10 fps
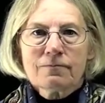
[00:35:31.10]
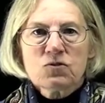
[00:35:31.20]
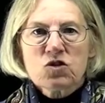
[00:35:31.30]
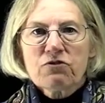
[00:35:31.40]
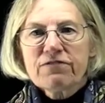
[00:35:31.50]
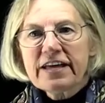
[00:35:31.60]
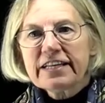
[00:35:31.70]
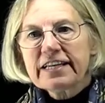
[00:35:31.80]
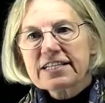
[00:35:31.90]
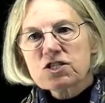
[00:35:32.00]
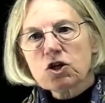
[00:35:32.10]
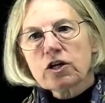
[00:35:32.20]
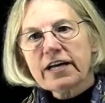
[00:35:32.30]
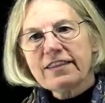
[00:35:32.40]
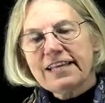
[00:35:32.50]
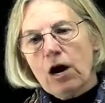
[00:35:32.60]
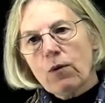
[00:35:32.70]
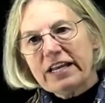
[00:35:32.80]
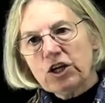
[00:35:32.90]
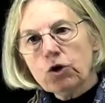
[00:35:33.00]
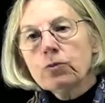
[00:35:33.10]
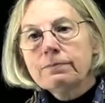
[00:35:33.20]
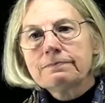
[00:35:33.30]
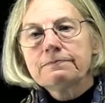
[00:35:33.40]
So finally, let's look at the ONU.